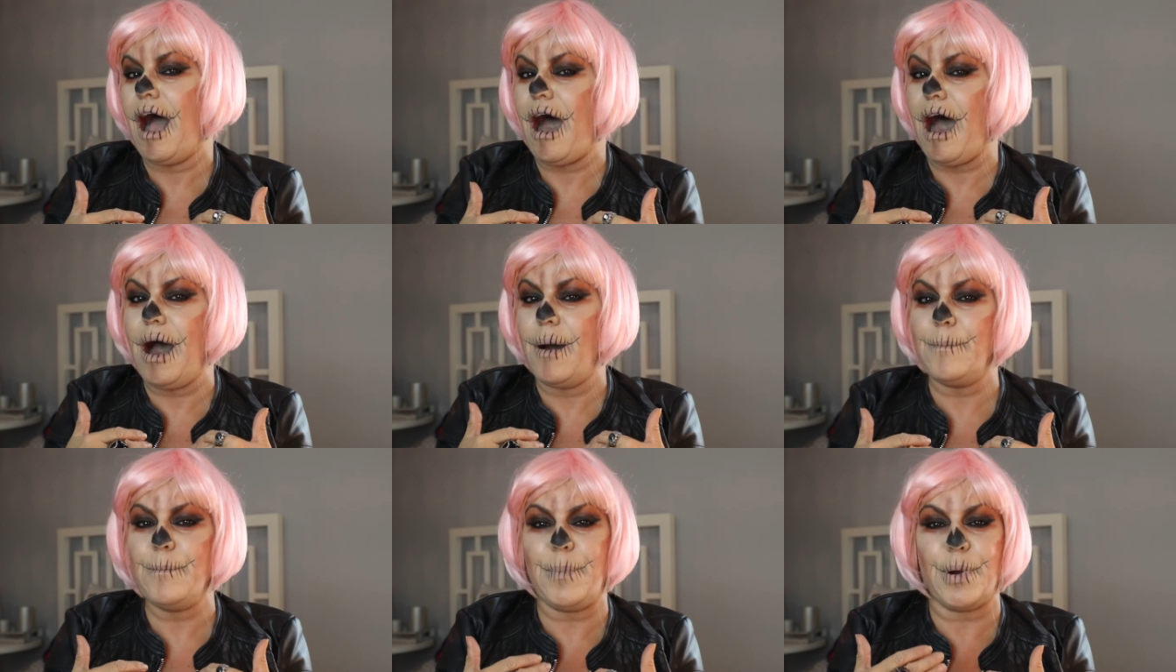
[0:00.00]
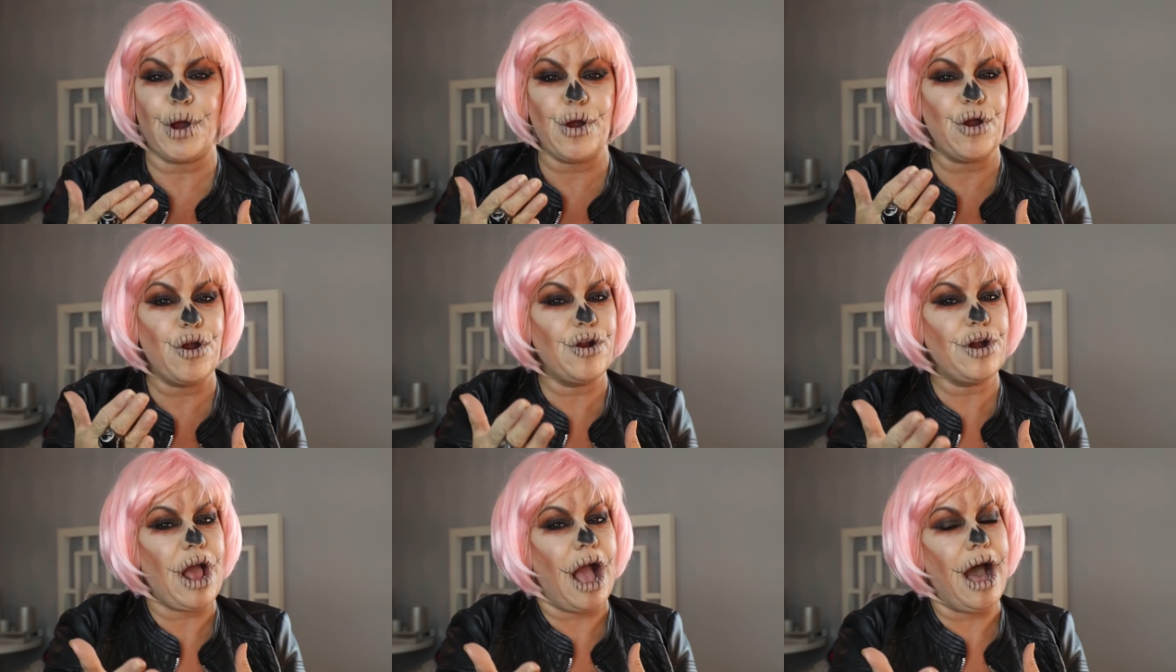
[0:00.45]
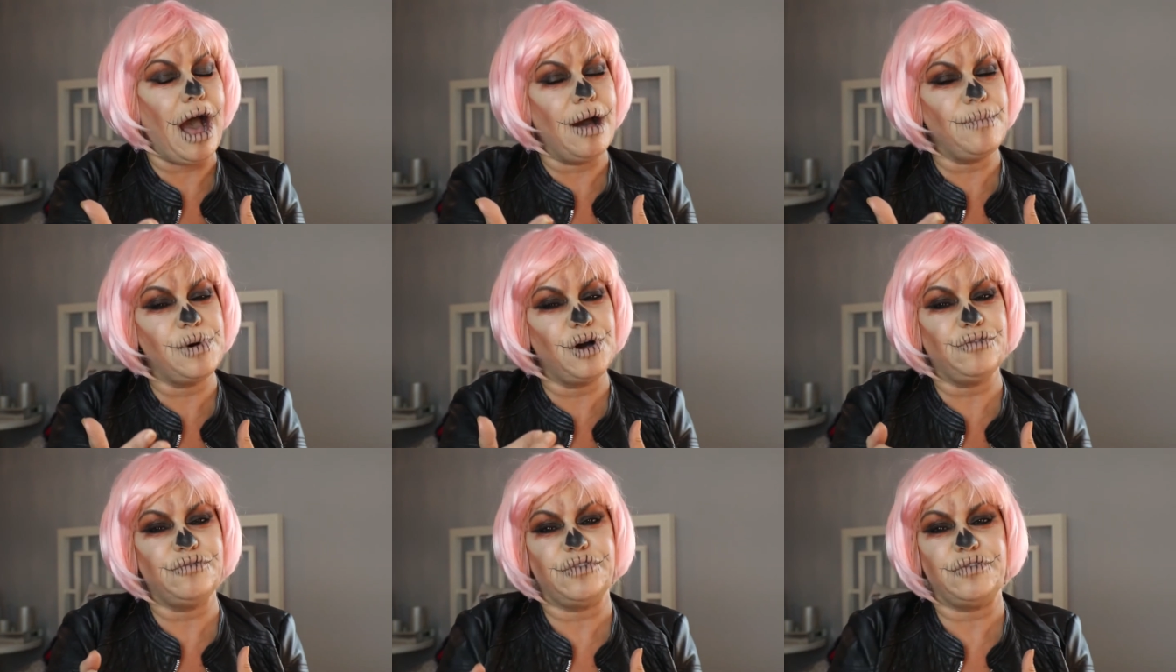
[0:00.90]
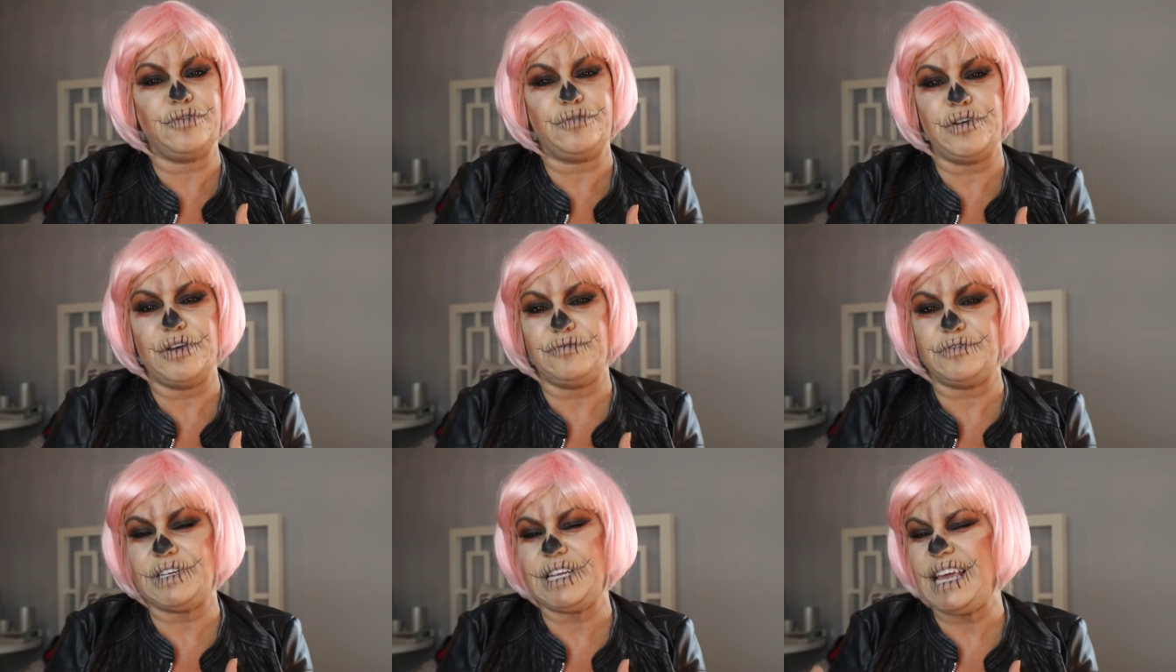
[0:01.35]
I'm Bern. I'm over
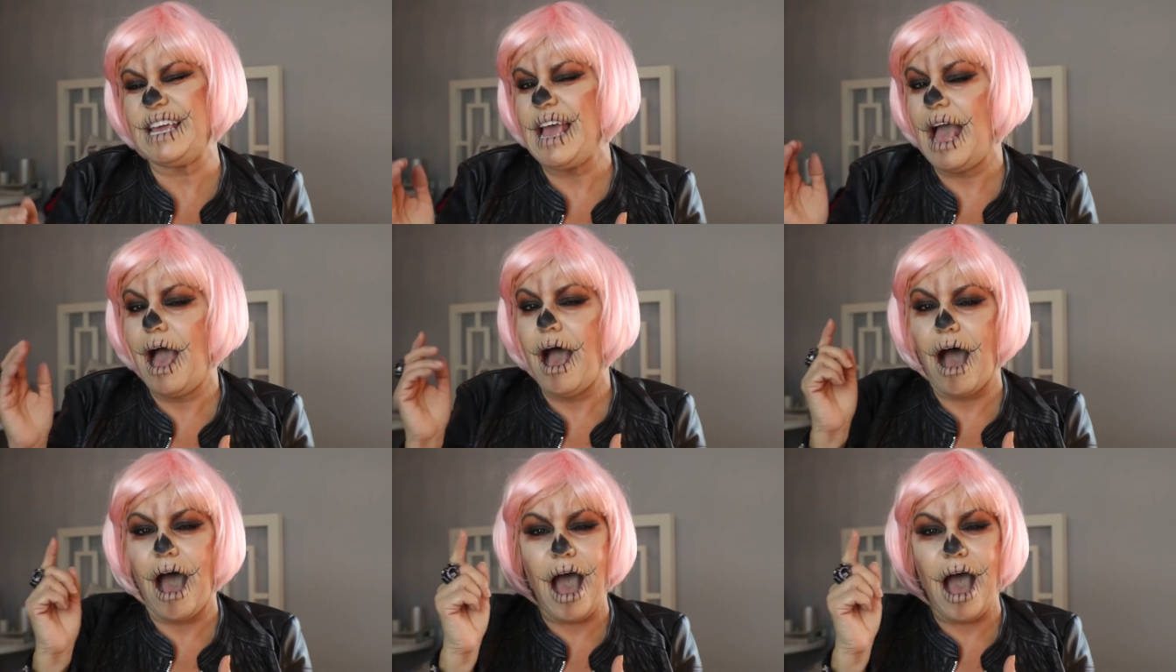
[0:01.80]
50.